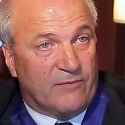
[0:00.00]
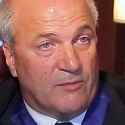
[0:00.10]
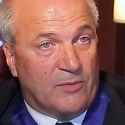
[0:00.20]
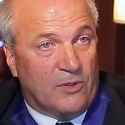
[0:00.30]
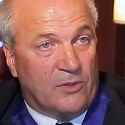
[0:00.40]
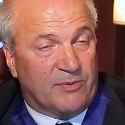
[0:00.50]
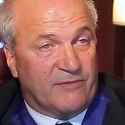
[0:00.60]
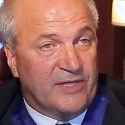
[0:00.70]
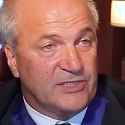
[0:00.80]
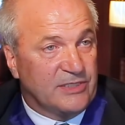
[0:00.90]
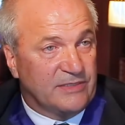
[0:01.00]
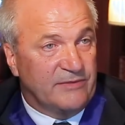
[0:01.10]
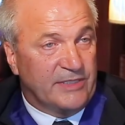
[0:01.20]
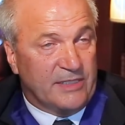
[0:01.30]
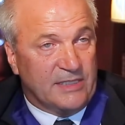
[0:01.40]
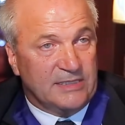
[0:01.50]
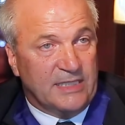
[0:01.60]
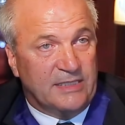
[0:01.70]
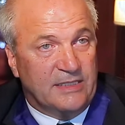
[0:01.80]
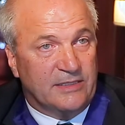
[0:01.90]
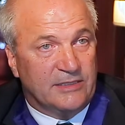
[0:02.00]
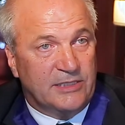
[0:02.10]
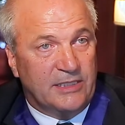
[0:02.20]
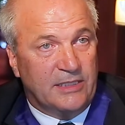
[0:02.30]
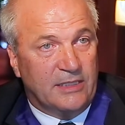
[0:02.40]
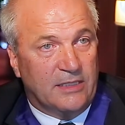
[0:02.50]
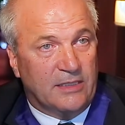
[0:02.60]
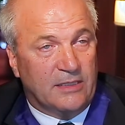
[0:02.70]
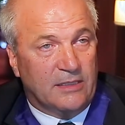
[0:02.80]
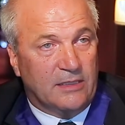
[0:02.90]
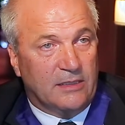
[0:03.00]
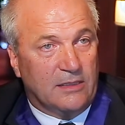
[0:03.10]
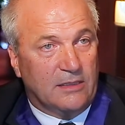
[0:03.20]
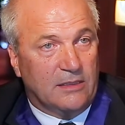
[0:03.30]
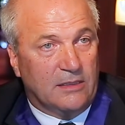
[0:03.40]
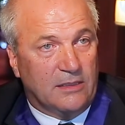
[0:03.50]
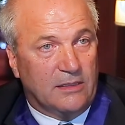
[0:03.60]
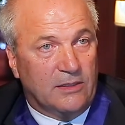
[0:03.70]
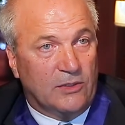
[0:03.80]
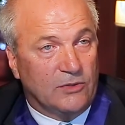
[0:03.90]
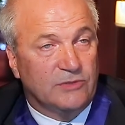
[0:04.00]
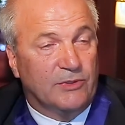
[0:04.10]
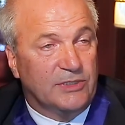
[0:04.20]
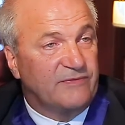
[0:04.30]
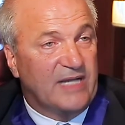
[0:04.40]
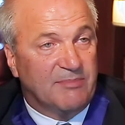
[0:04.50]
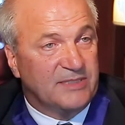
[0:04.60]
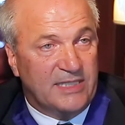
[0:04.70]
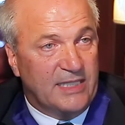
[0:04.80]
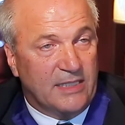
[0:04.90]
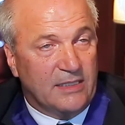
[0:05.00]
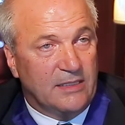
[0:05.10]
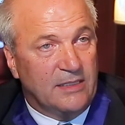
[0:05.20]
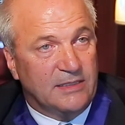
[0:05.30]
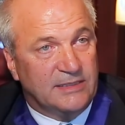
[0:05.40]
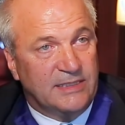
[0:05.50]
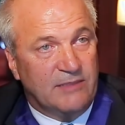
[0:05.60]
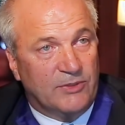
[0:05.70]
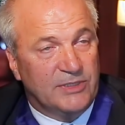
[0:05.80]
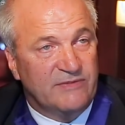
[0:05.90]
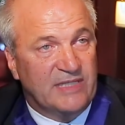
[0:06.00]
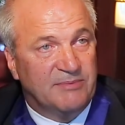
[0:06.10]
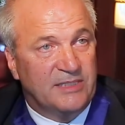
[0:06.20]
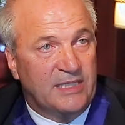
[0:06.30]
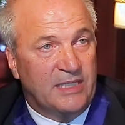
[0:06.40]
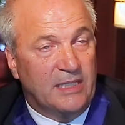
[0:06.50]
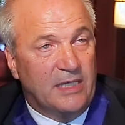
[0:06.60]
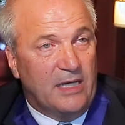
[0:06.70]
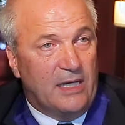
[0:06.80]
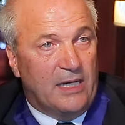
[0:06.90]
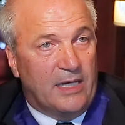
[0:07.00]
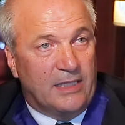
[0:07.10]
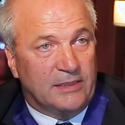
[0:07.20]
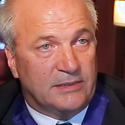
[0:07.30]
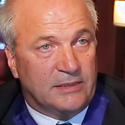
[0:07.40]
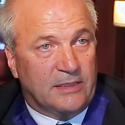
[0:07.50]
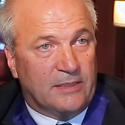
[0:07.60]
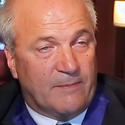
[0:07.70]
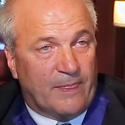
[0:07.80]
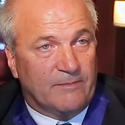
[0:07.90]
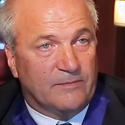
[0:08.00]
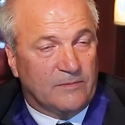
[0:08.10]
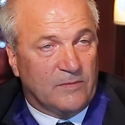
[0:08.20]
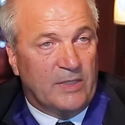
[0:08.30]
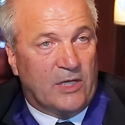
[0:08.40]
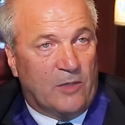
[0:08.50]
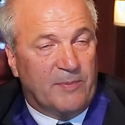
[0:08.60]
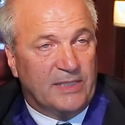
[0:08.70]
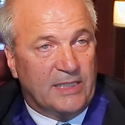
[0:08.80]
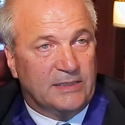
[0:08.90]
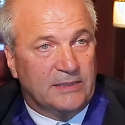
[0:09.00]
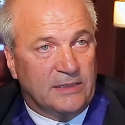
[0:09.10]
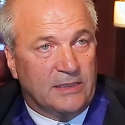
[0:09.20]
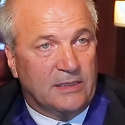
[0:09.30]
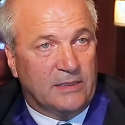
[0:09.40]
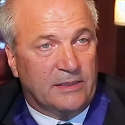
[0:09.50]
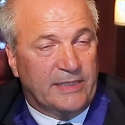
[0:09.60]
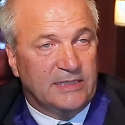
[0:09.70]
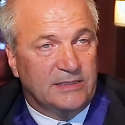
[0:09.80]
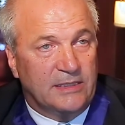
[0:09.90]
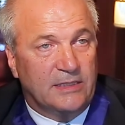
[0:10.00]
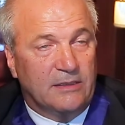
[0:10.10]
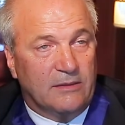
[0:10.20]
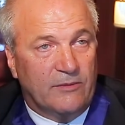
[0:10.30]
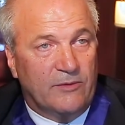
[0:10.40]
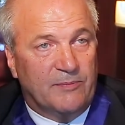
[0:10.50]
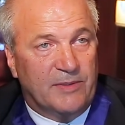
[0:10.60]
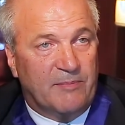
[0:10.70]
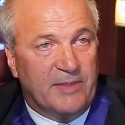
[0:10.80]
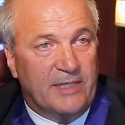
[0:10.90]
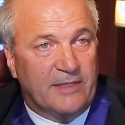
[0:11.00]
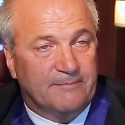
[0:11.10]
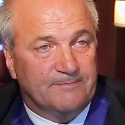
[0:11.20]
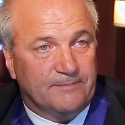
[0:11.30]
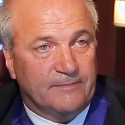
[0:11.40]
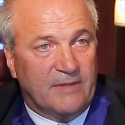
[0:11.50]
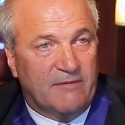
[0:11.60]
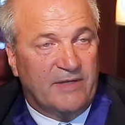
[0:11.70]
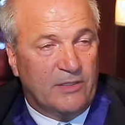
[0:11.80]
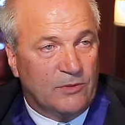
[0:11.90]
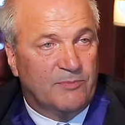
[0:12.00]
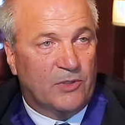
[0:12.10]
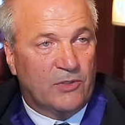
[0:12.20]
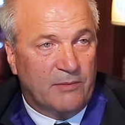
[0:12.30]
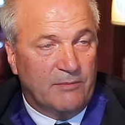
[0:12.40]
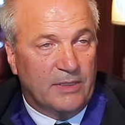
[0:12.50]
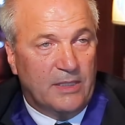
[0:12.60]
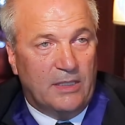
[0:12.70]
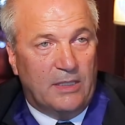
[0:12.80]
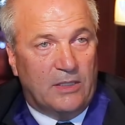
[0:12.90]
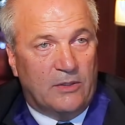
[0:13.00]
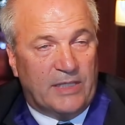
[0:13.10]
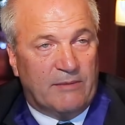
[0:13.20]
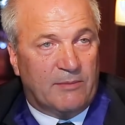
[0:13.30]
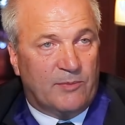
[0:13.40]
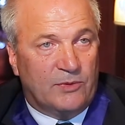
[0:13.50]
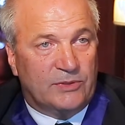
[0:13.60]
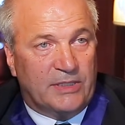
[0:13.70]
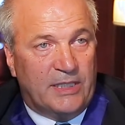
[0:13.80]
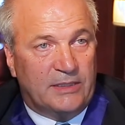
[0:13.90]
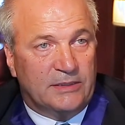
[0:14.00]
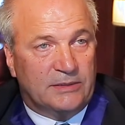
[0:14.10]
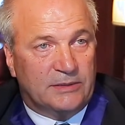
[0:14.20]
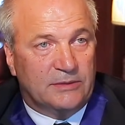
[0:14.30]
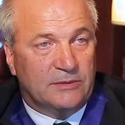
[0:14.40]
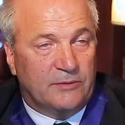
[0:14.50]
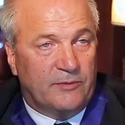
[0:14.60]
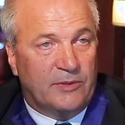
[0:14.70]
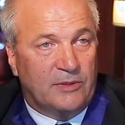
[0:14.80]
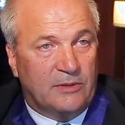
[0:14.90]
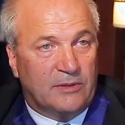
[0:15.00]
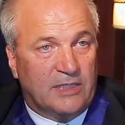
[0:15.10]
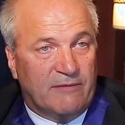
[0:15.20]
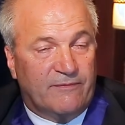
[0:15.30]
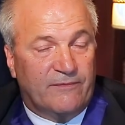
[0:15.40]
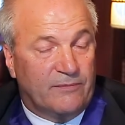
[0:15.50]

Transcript: from all professions of the real estate industry, uh, knows what is FIABCI there, see what is FIABCI there and uh, we're hoping that uh, next year we will prepare a very good program on our boat, and we will have